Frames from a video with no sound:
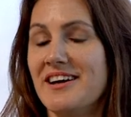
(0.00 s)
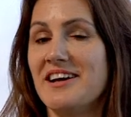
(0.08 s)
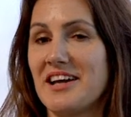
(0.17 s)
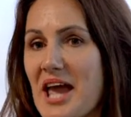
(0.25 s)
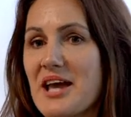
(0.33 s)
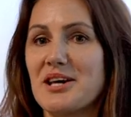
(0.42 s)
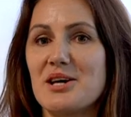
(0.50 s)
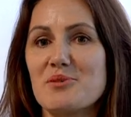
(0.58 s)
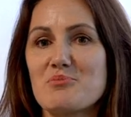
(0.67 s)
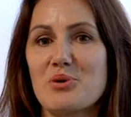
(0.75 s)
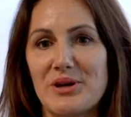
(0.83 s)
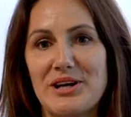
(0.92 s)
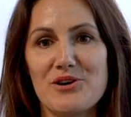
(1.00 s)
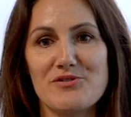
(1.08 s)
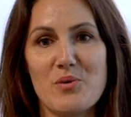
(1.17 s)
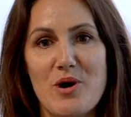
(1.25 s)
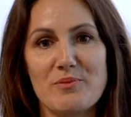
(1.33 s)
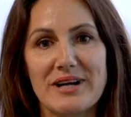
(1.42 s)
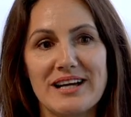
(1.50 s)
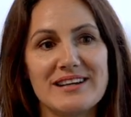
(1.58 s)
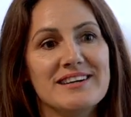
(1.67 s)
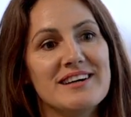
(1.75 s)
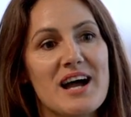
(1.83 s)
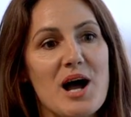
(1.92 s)
it can get pretty overwhelming.
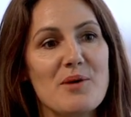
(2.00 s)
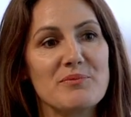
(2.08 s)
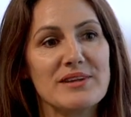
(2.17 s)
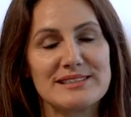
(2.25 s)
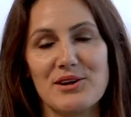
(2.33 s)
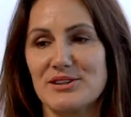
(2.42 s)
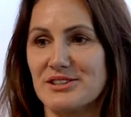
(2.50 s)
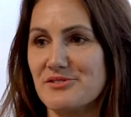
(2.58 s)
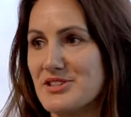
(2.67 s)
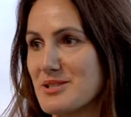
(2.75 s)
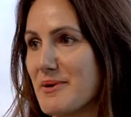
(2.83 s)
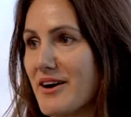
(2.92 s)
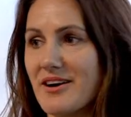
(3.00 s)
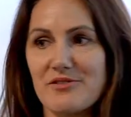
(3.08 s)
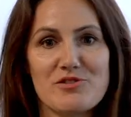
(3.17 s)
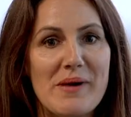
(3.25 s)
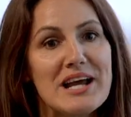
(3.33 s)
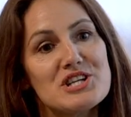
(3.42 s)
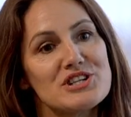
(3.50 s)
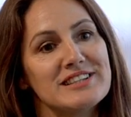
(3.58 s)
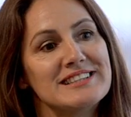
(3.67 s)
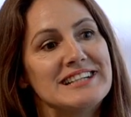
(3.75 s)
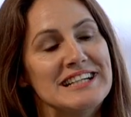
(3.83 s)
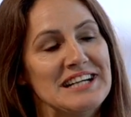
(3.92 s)
Um, there's lots of disparate
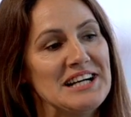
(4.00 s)
information.